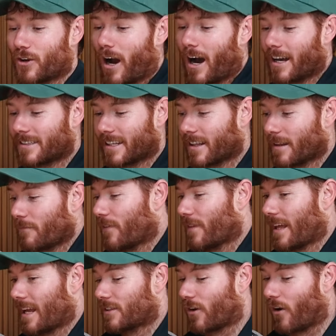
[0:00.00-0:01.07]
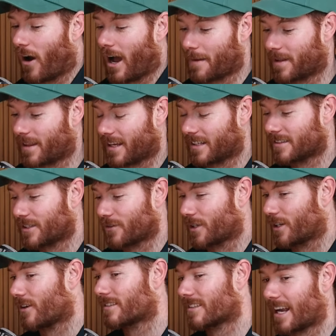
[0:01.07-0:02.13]
you're asking them for their time and their skill. You're
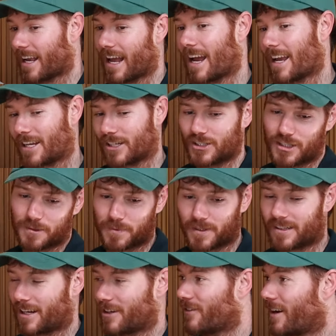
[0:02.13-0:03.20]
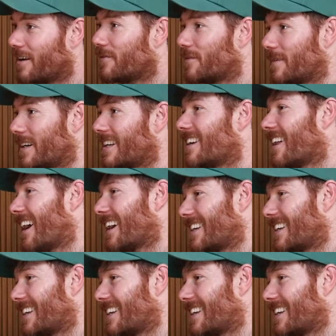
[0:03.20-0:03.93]
not saying, hey, can you chip in 10 grand for me? Like,